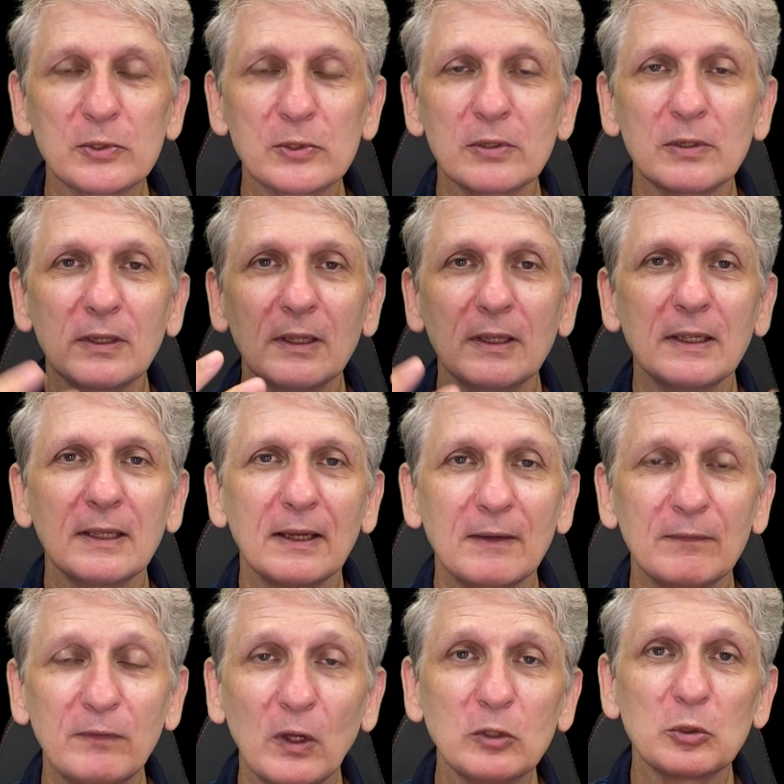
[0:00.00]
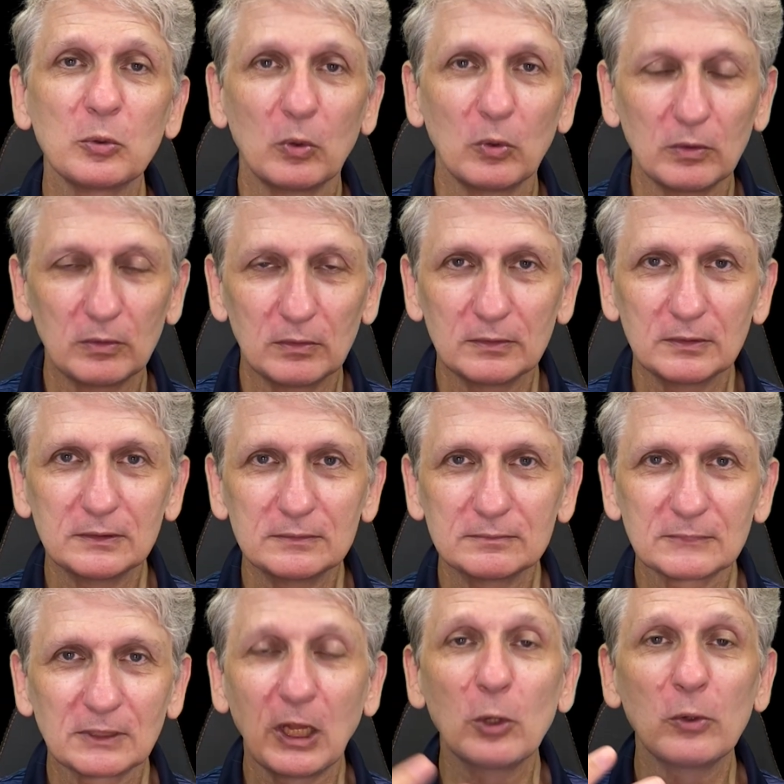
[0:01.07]
virtual clothing
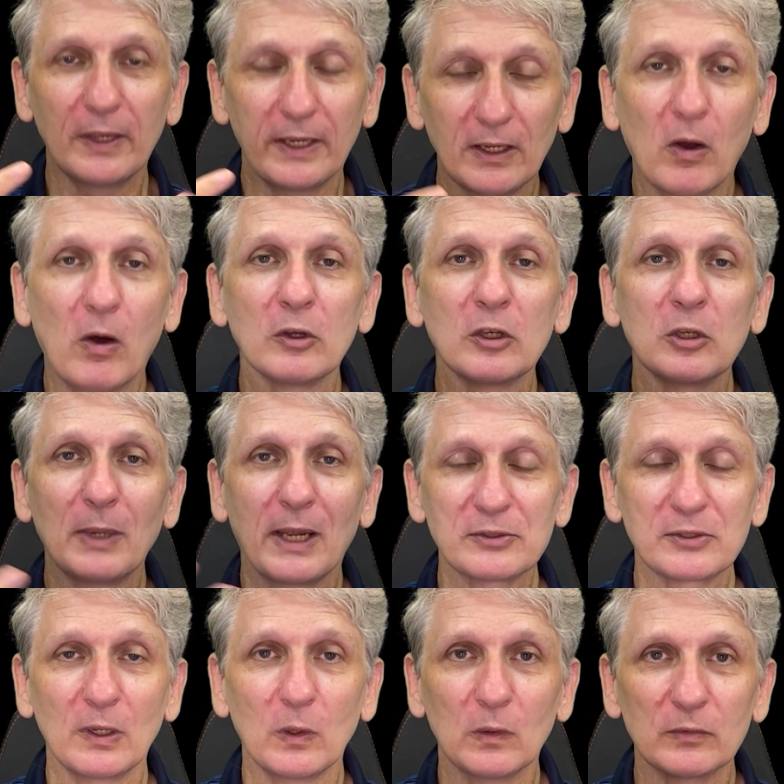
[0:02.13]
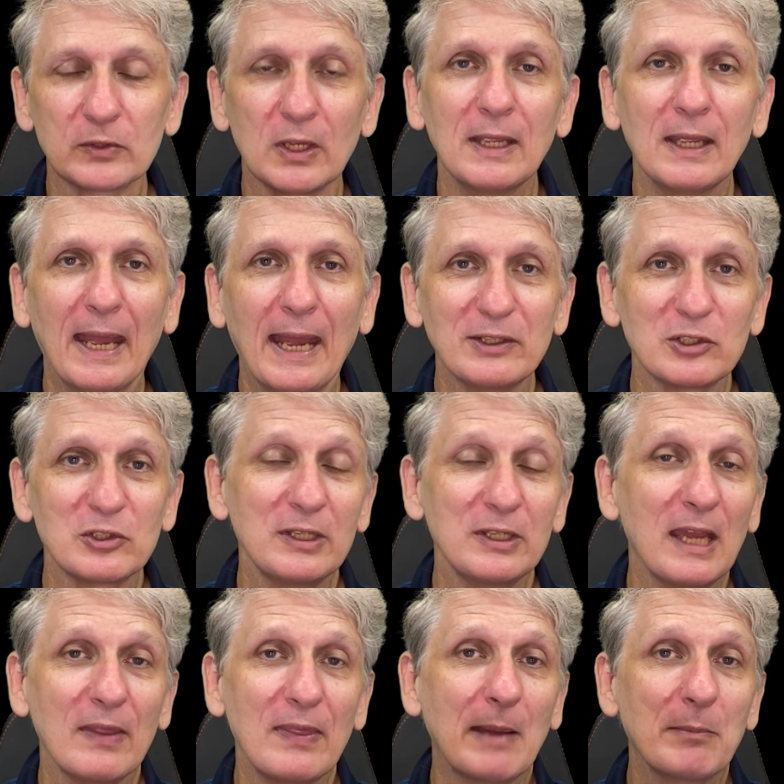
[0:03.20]
onto ourselves and to see how that might
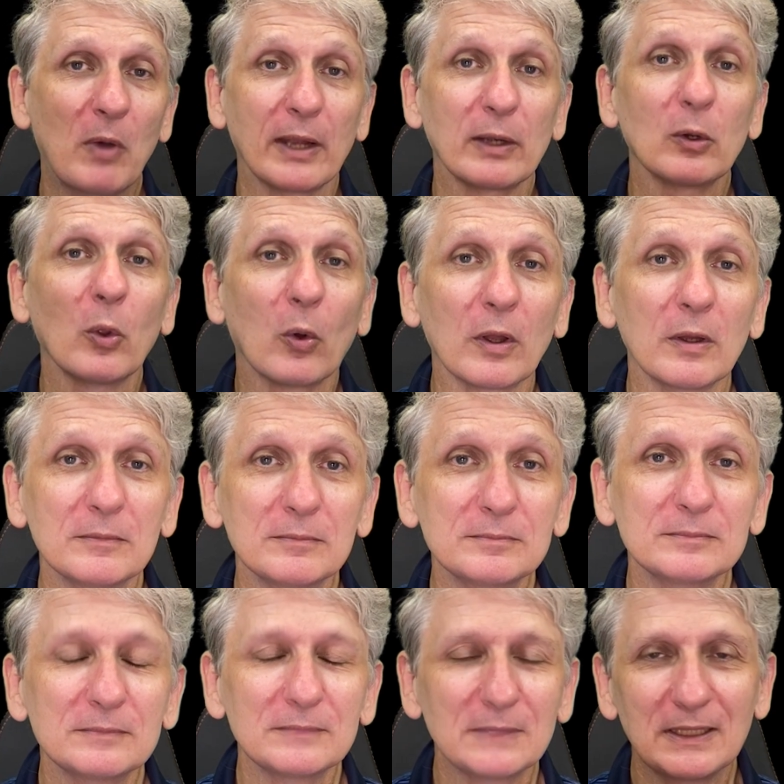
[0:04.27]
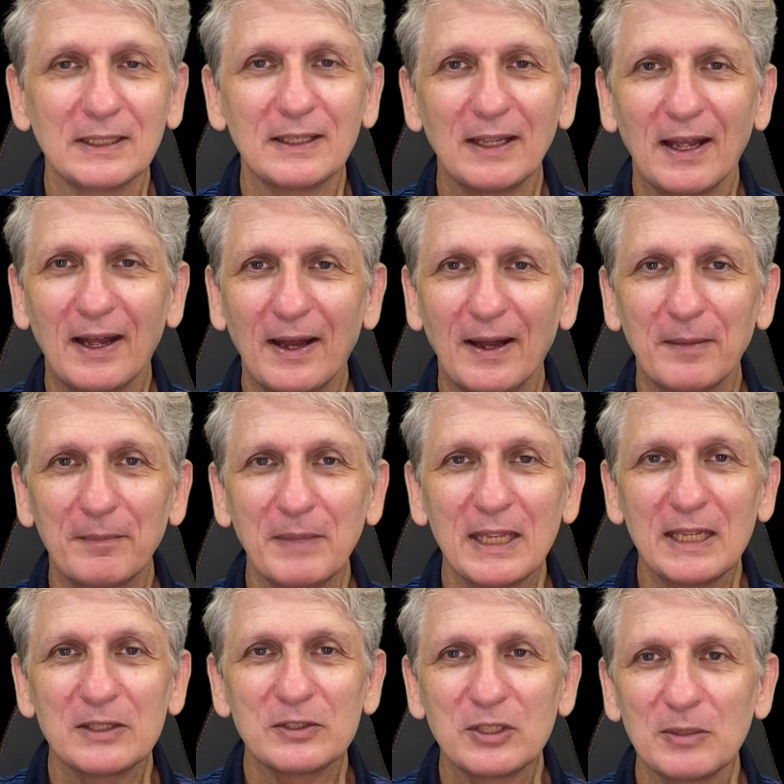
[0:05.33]
look. Um, similar
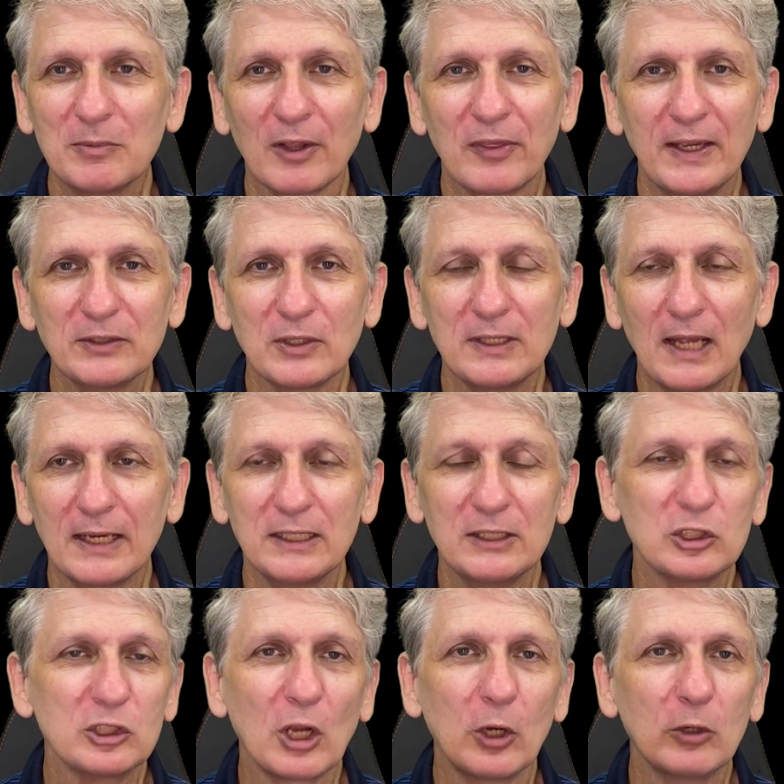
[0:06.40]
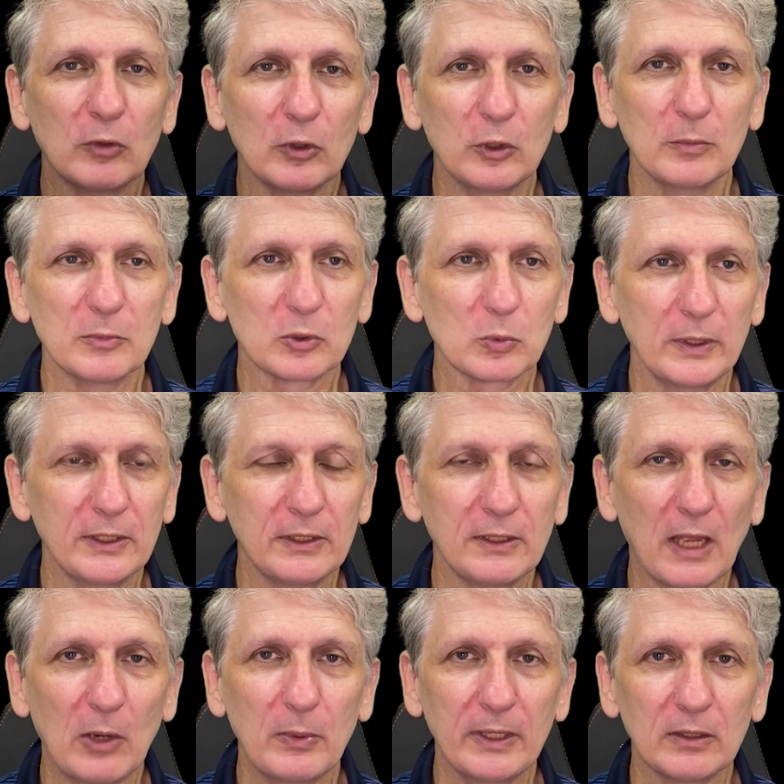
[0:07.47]
things are done in showrooms where you can go in and
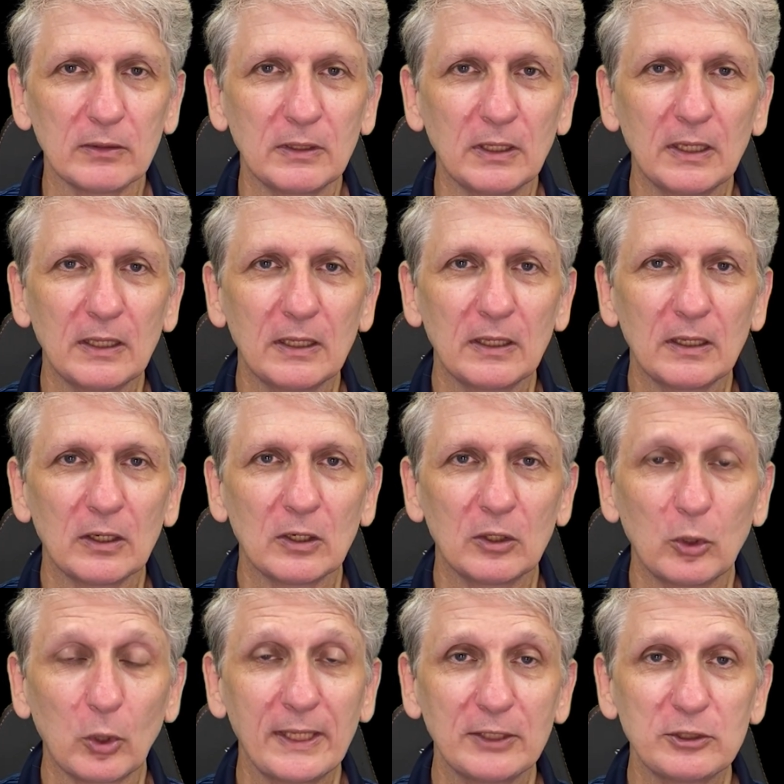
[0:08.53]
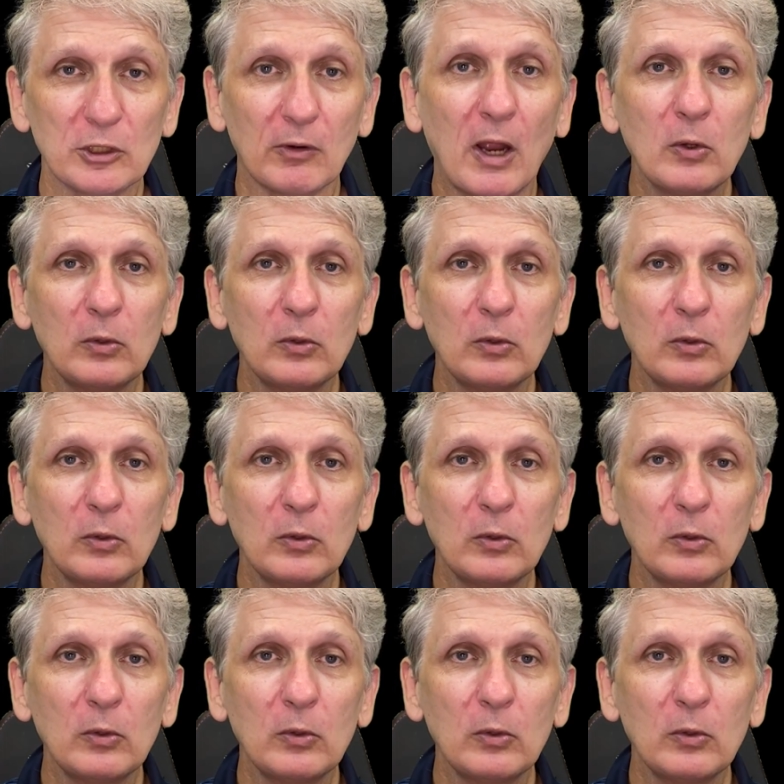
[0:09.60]
looking at your own